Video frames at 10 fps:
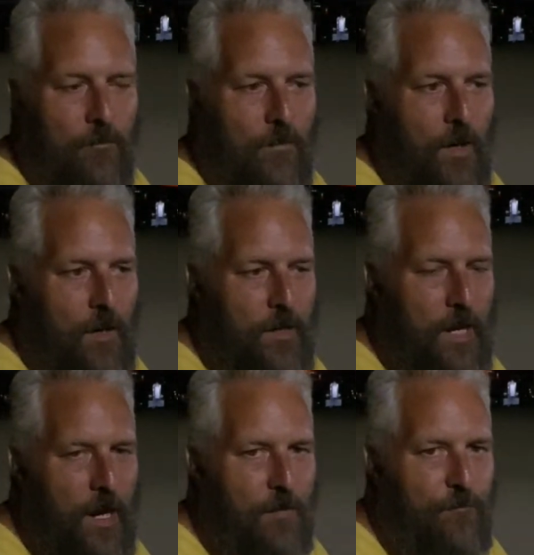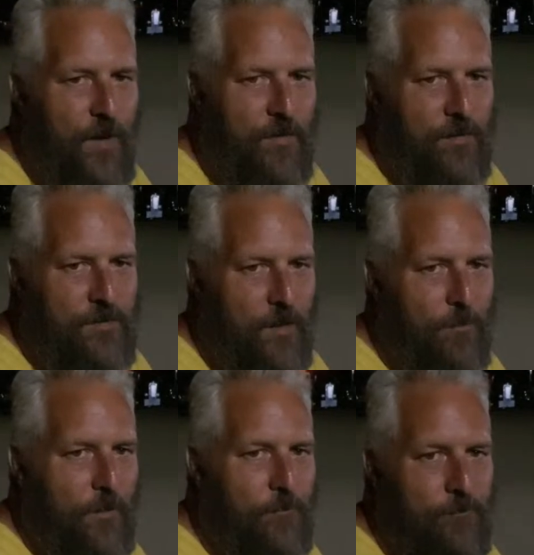You know, you gotta have faith in
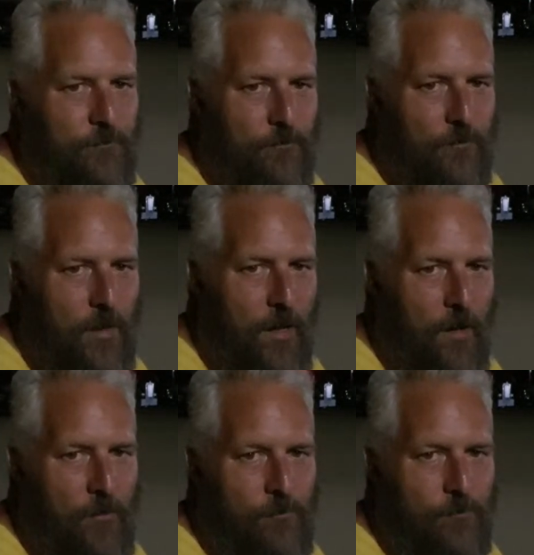something, you know?